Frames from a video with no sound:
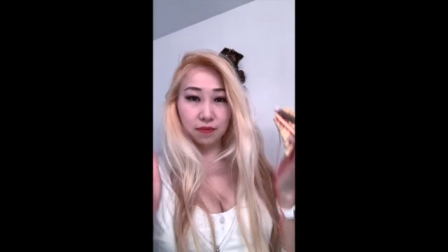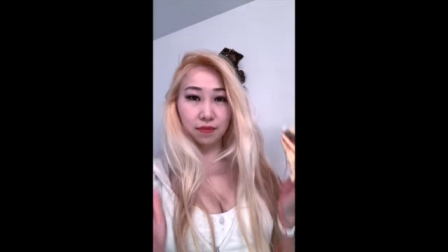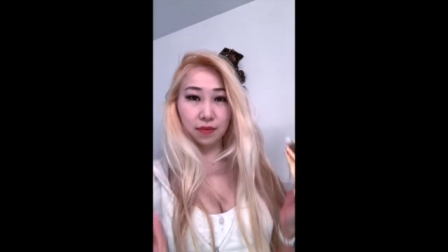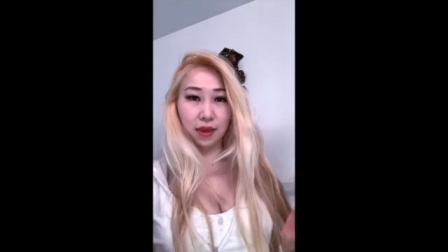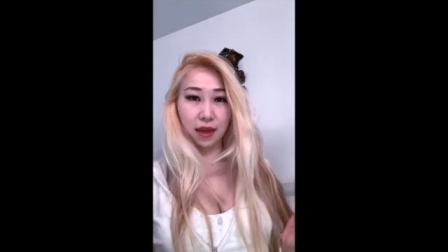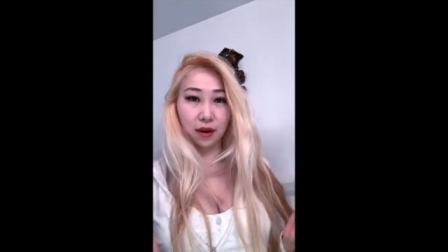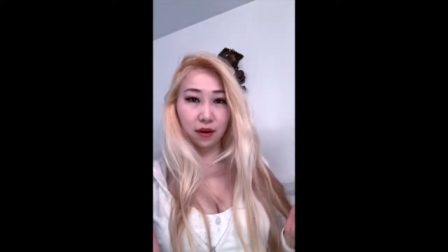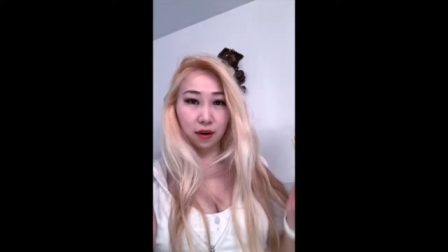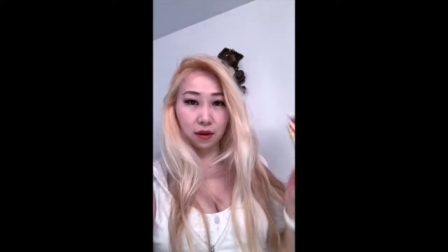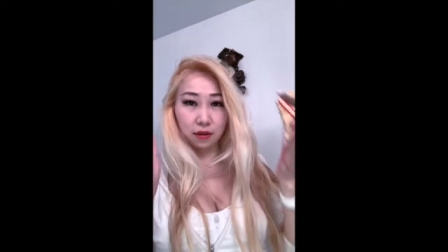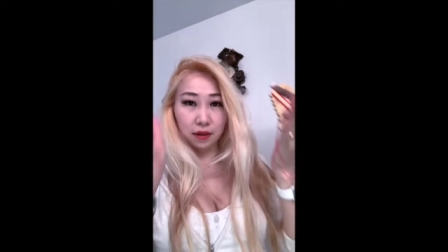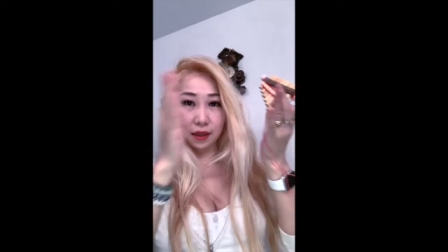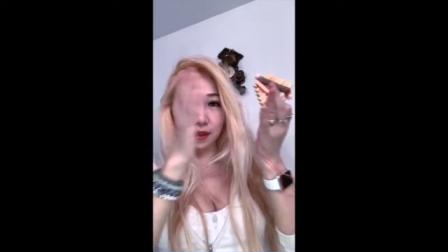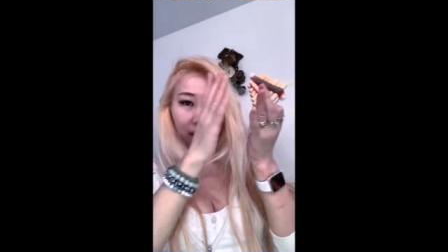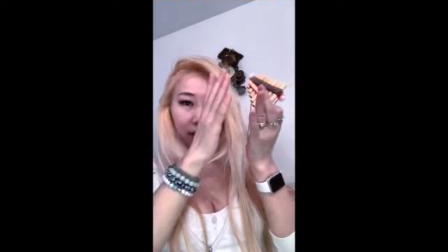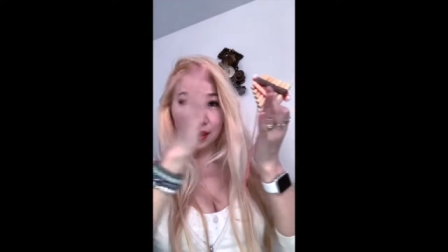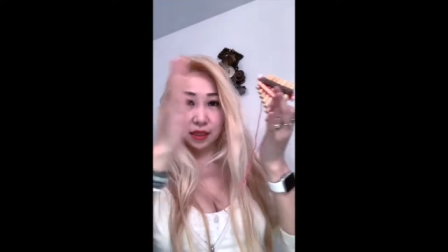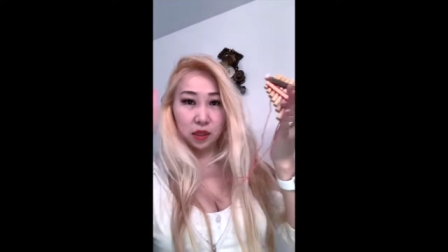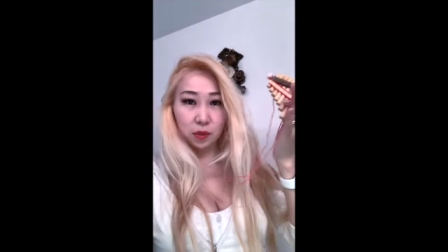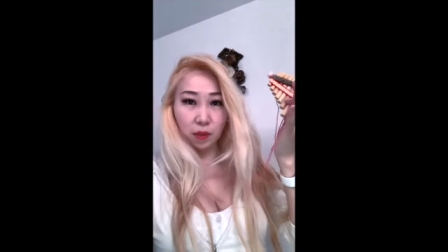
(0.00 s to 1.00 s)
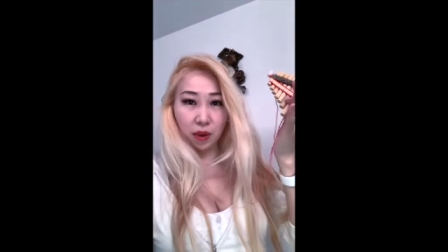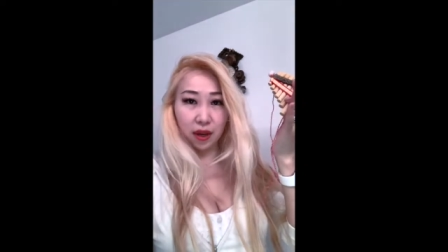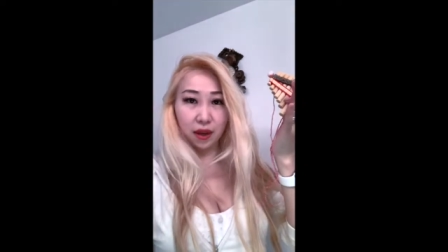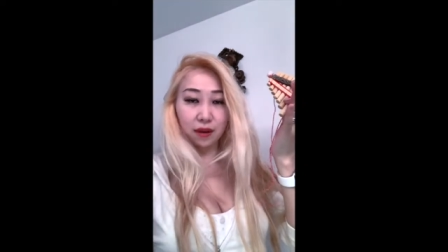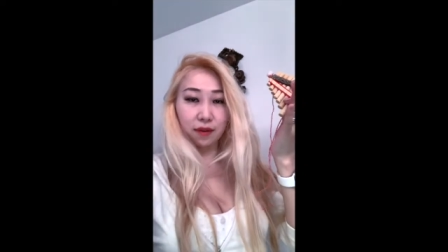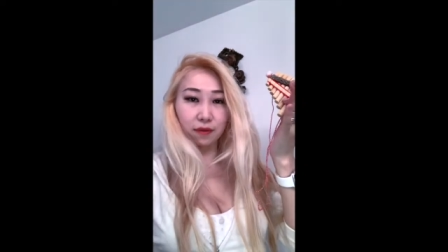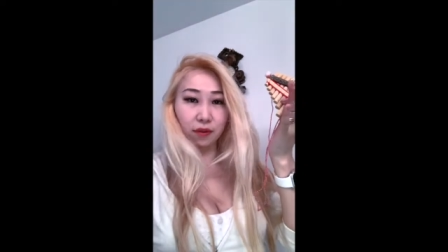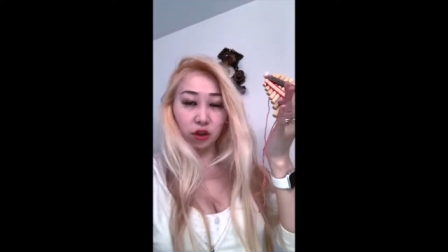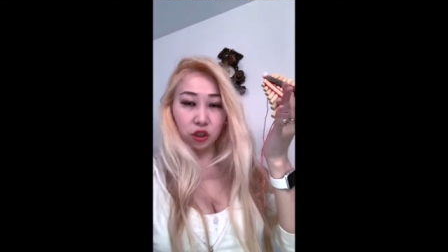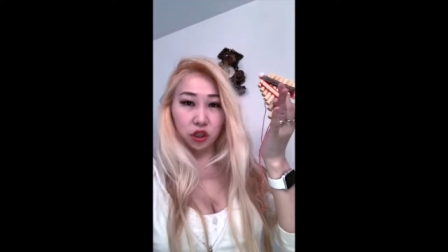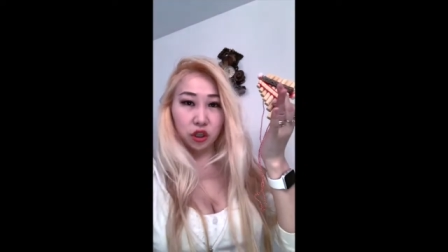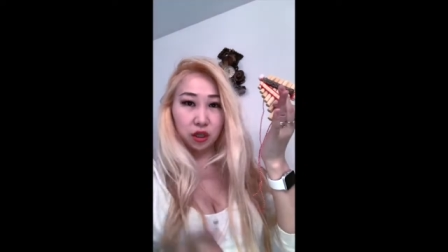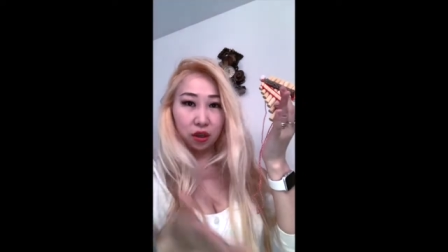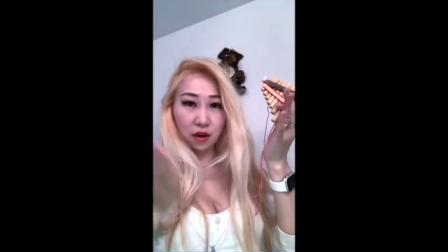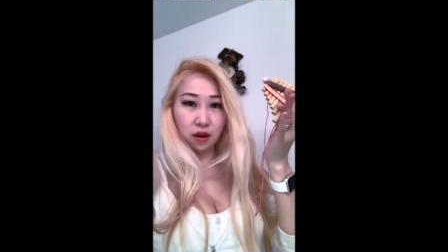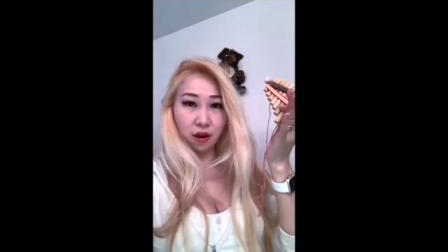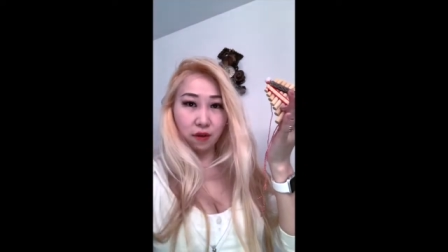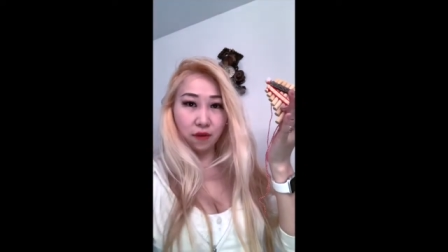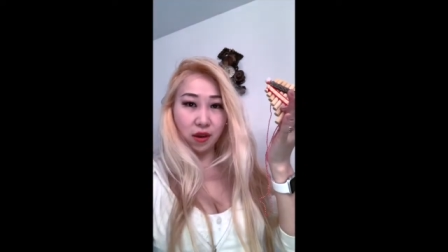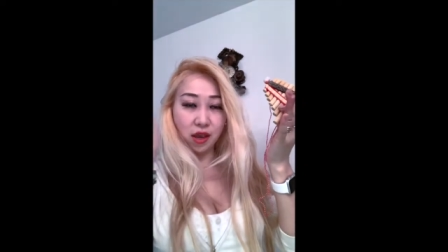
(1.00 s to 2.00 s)
I don't know, like this big
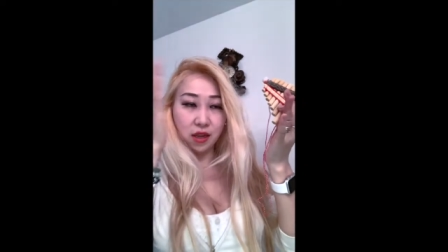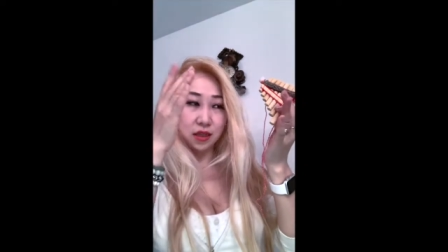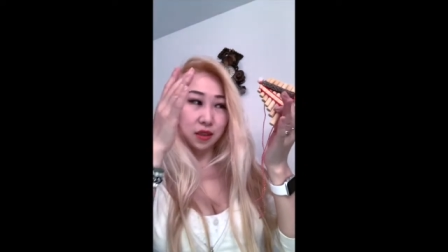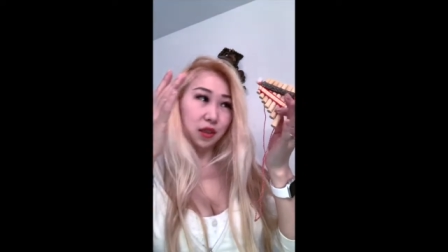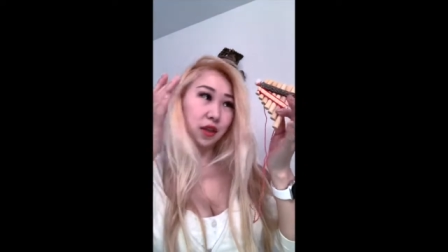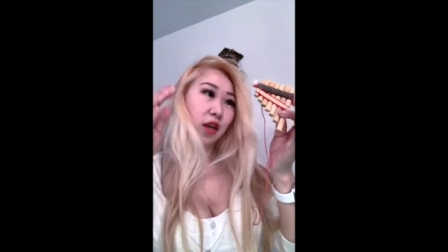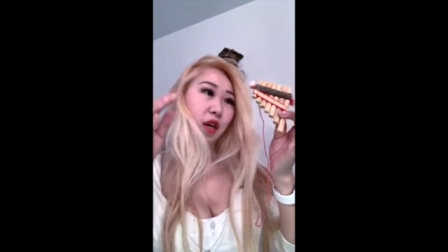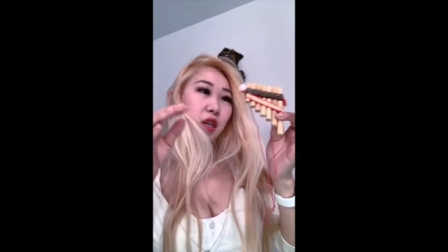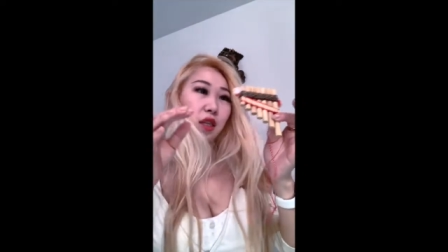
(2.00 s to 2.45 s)
version of it